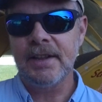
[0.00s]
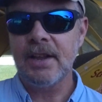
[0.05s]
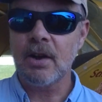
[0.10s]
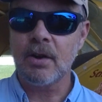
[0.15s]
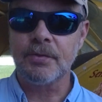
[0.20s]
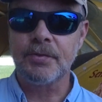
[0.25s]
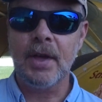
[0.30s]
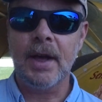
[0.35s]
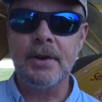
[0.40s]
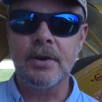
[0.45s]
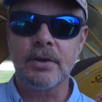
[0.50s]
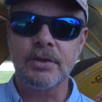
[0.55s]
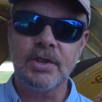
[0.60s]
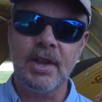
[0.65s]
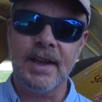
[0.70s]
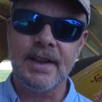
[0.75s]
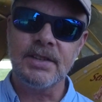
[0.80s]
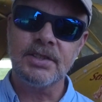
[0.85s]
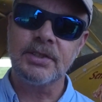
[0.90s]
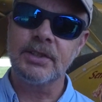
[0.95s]
hear thunder
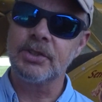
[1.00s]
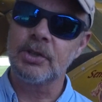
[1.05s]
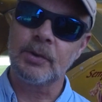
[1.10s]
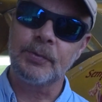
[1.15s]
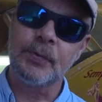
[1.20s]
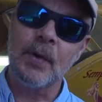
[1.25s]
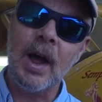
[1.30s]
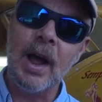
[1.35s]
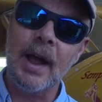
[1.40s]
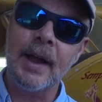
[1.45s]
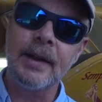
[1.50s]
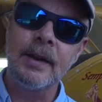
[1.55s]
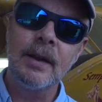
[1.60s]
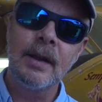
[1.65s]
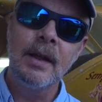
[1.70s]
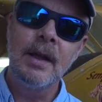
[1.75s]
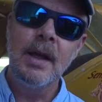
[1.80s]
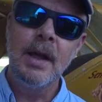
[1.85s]
test and you're fine.